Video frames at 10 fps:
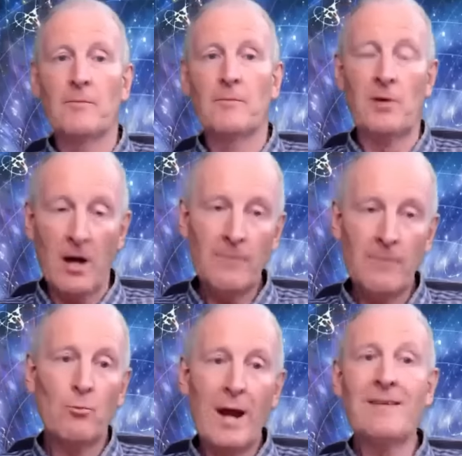But I
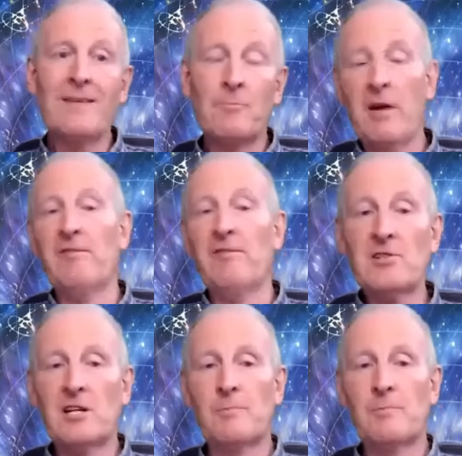went, my first
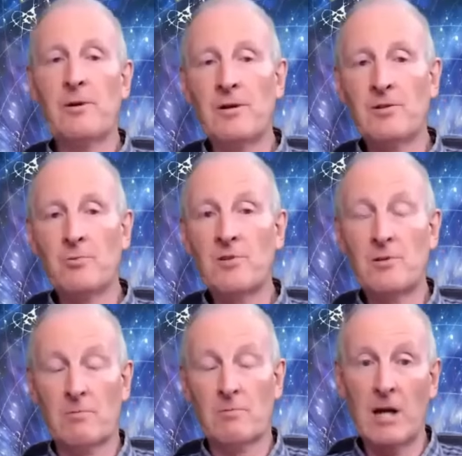experience
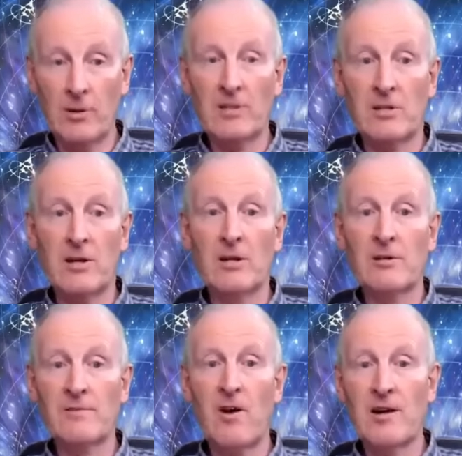was going to
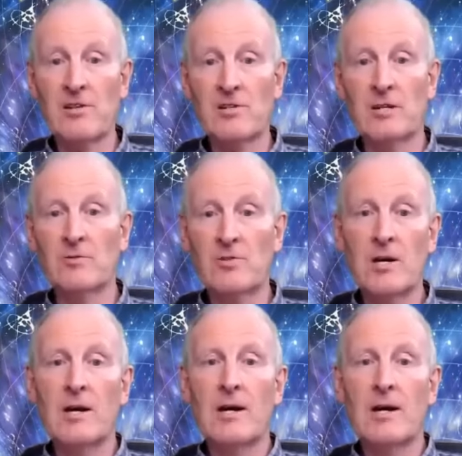those firestones.